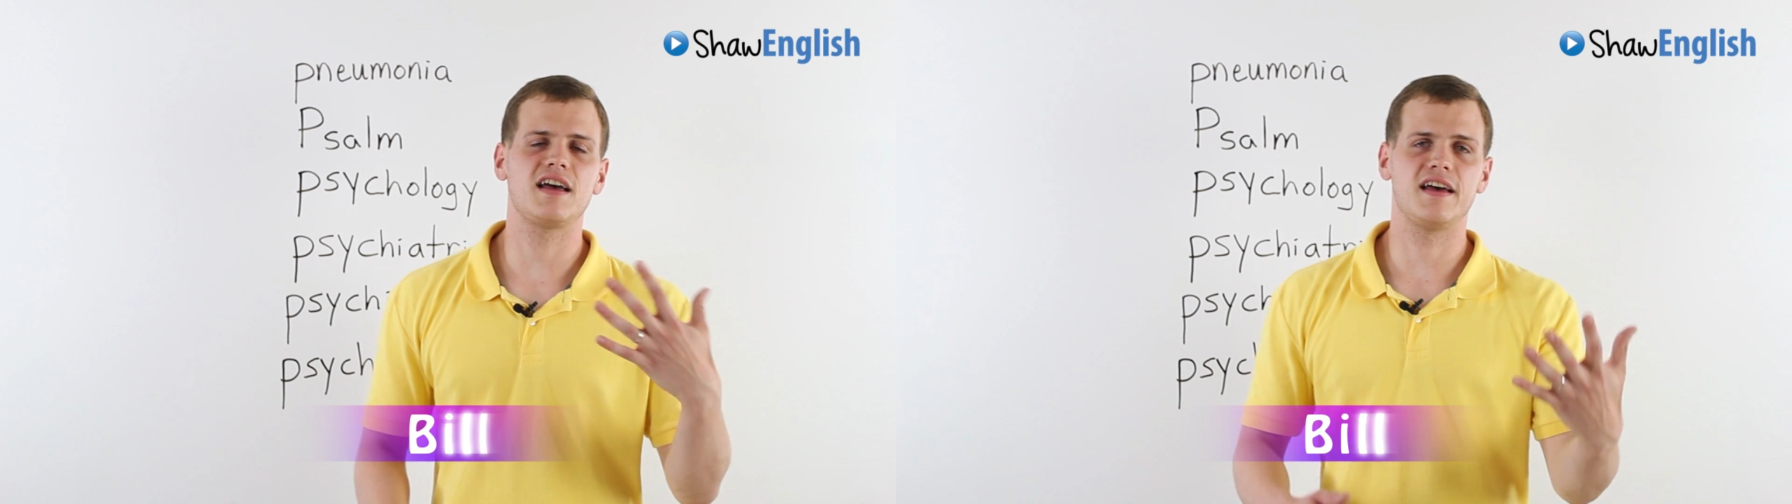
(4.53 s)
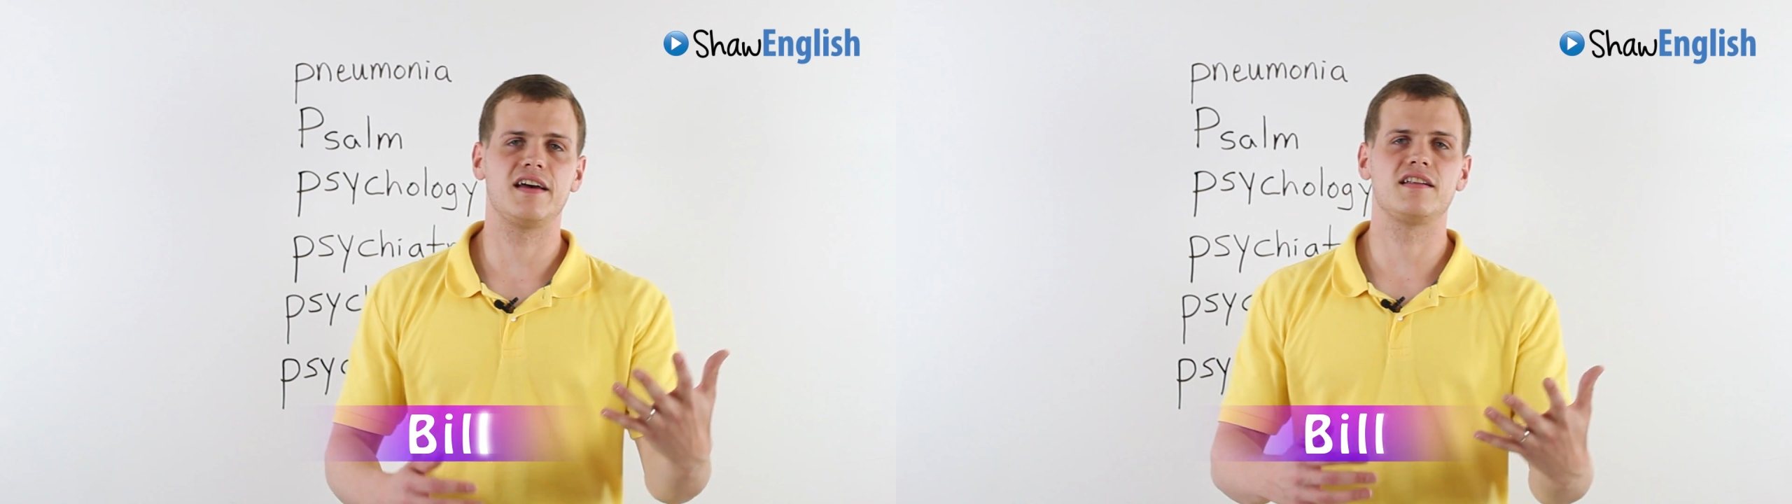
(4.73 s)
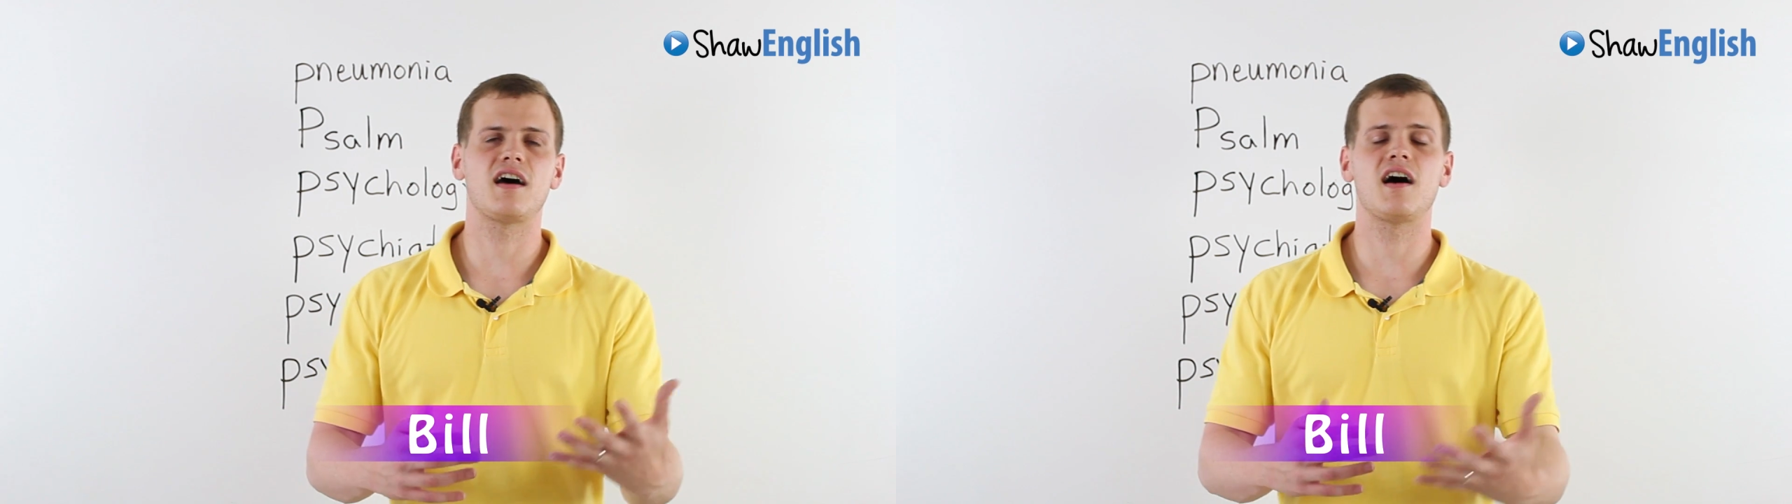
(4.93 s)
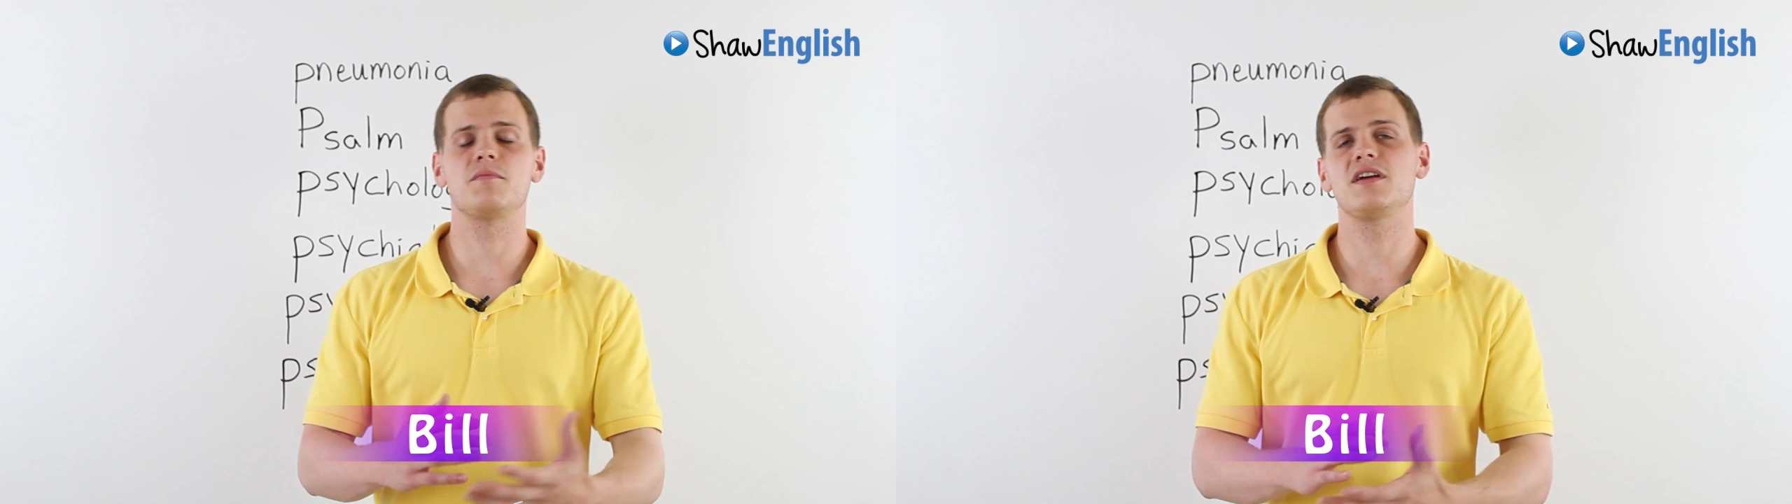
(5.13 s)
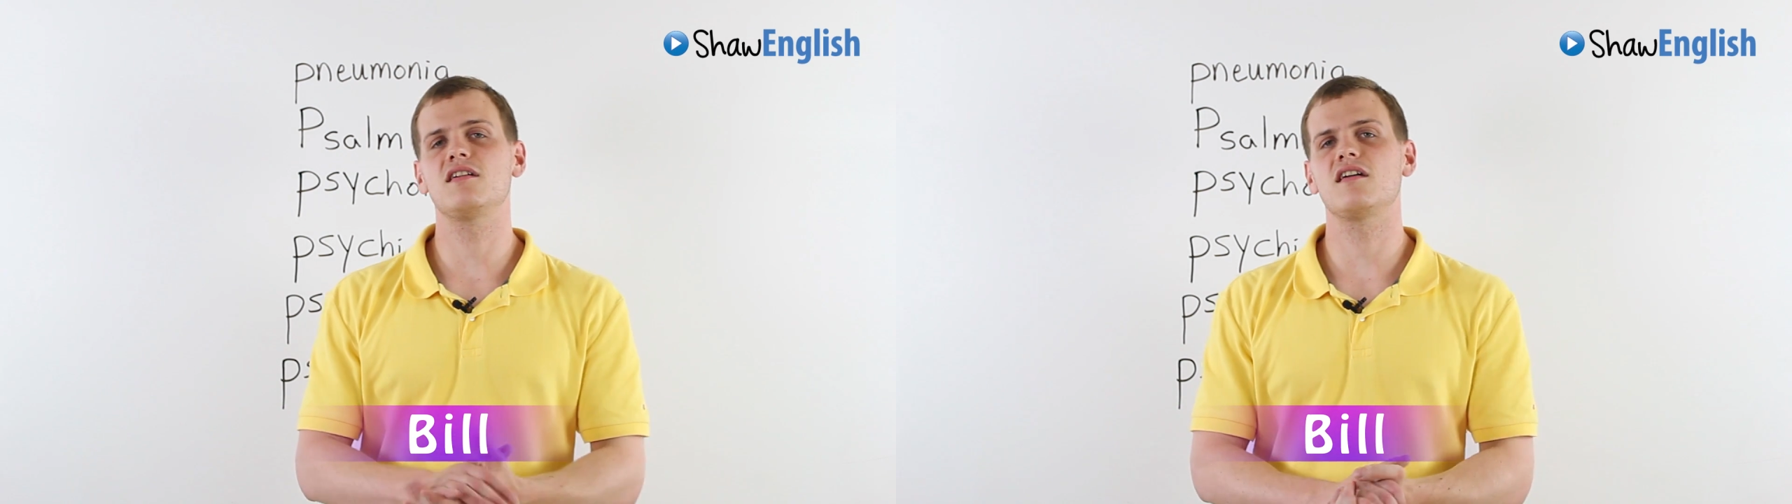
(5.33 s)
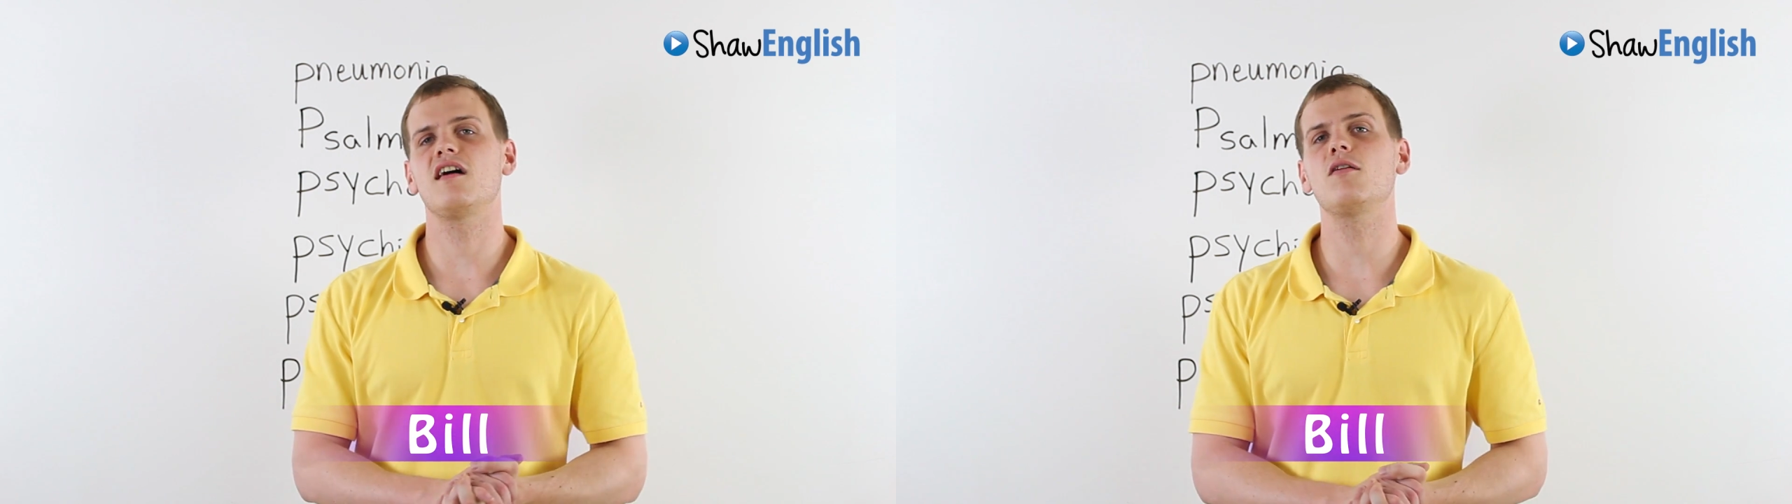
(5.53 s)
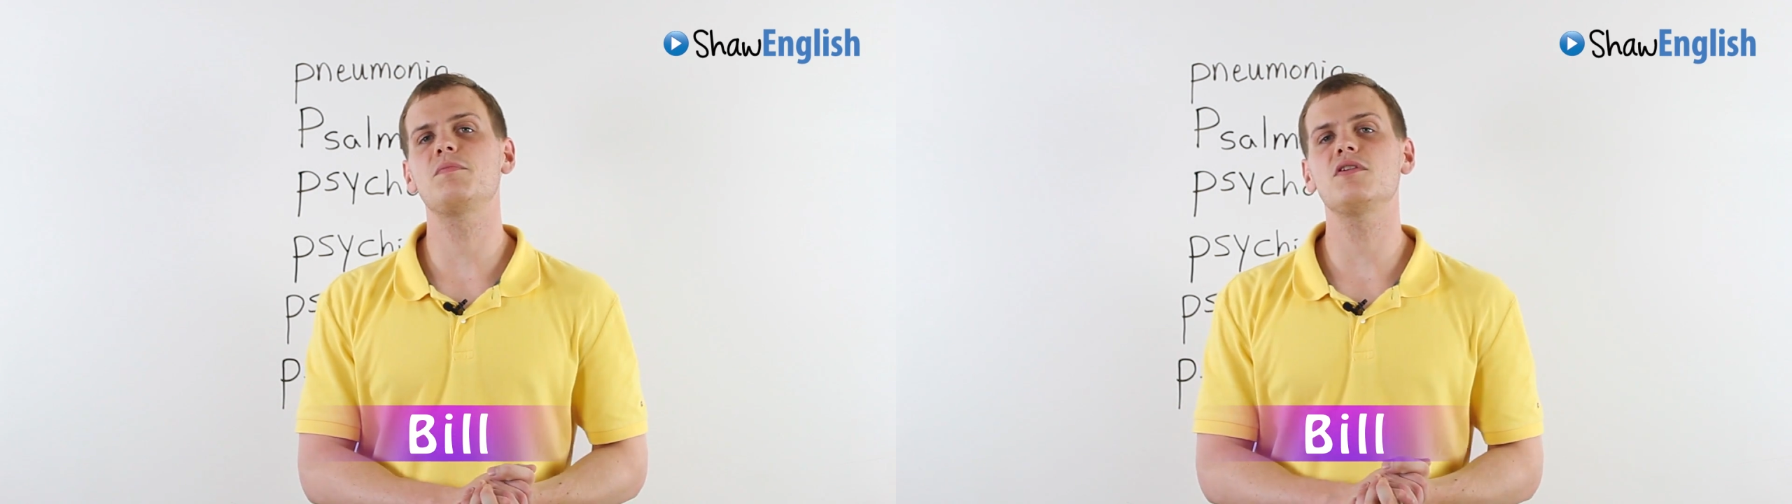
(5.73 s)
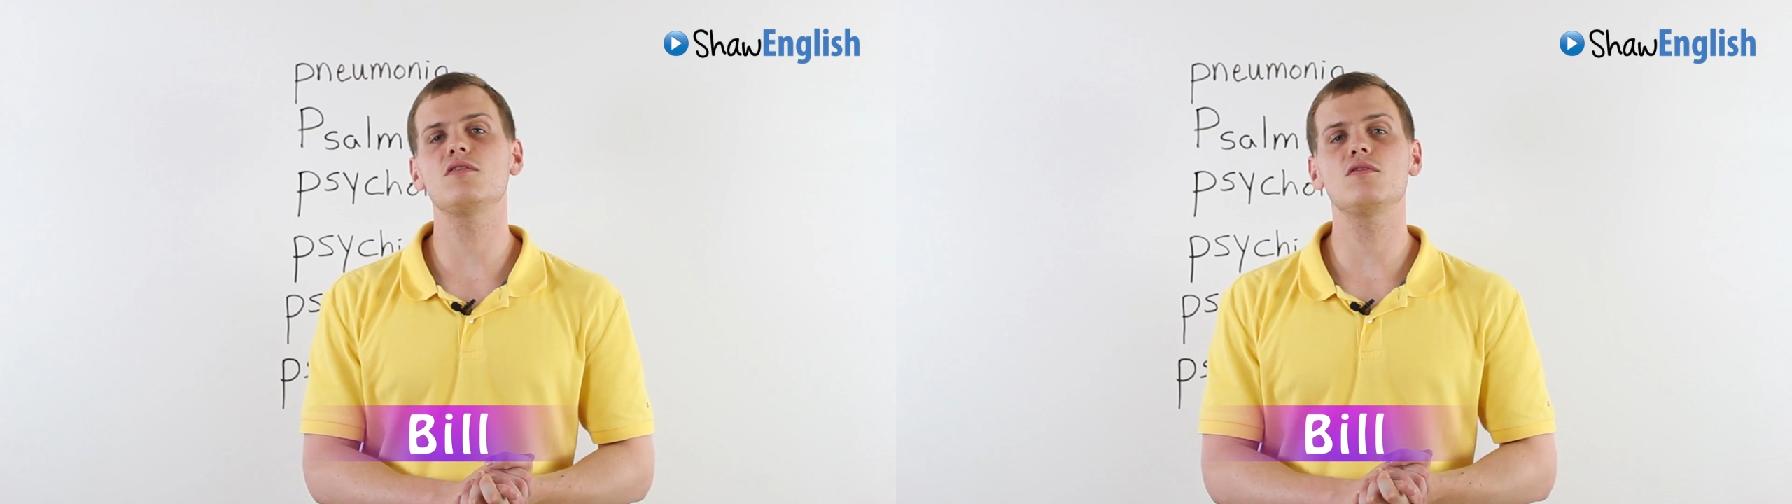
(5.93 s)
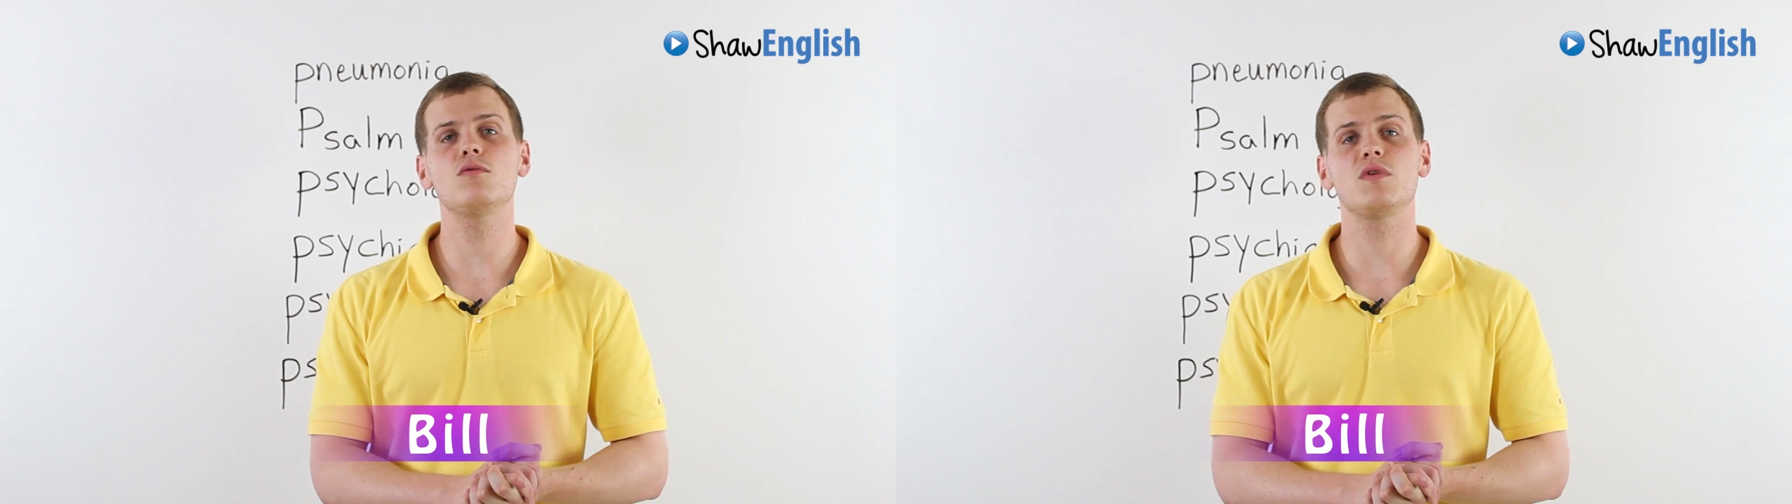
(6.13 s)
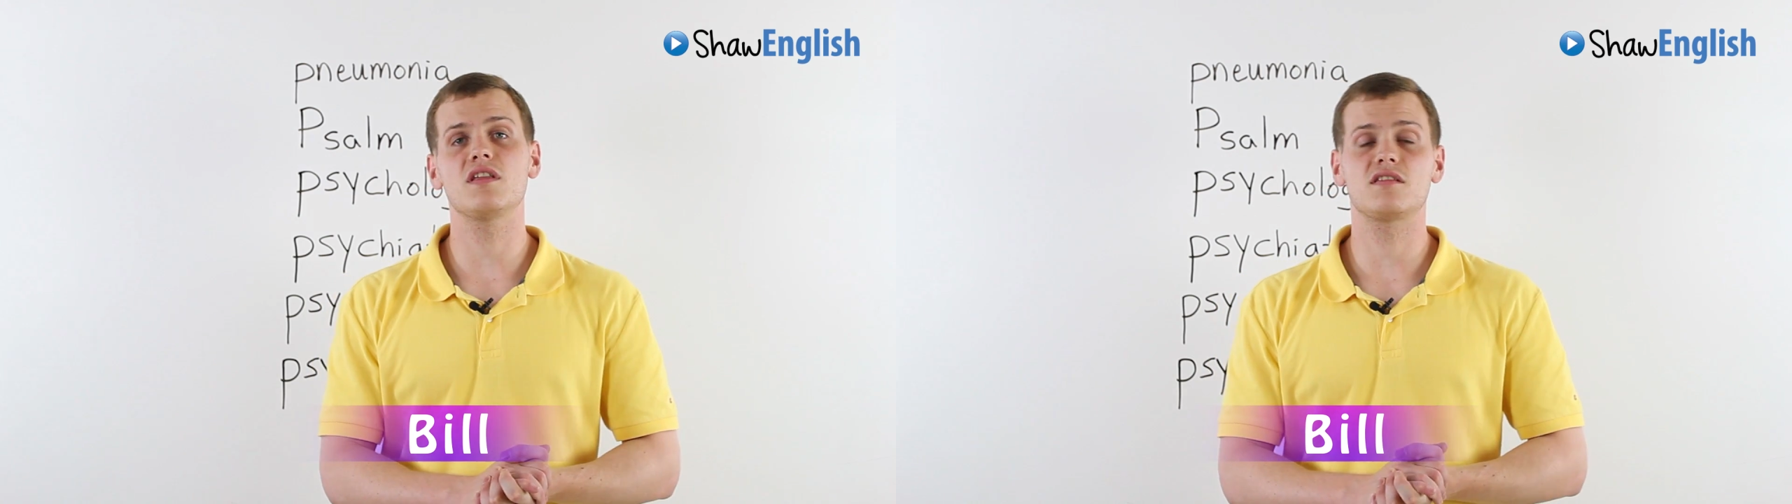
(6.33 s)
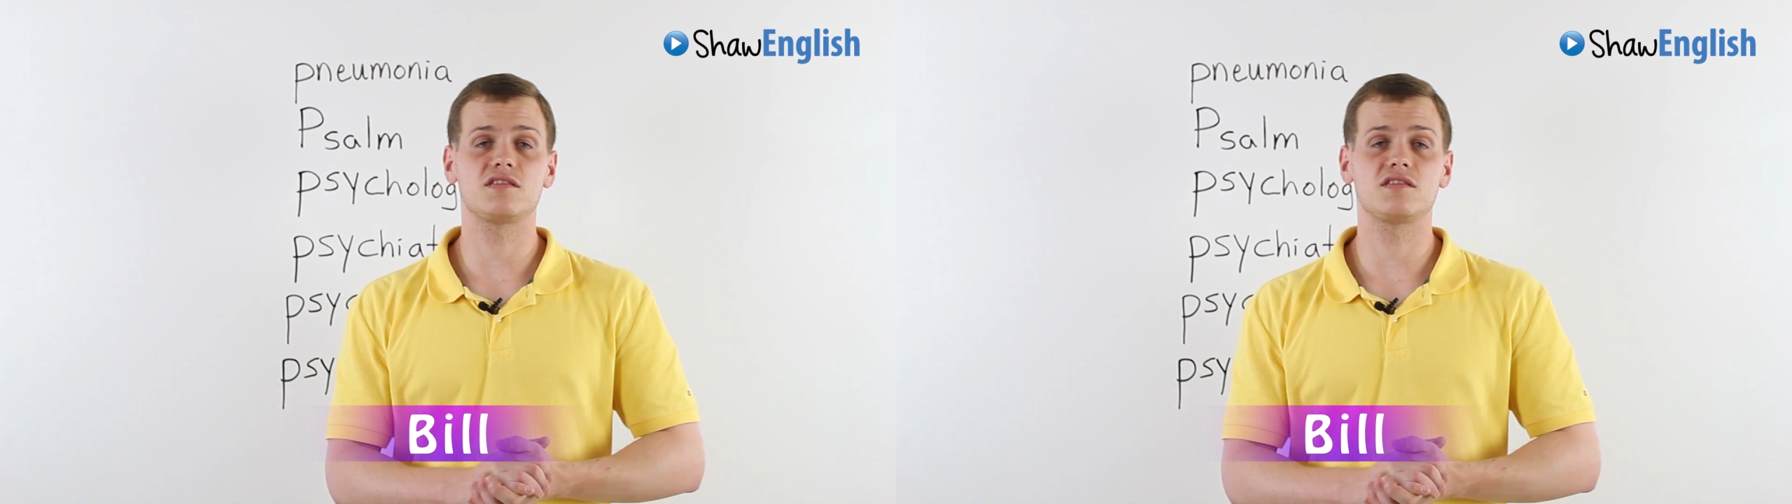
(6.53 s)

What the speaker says: and I'm here to help you with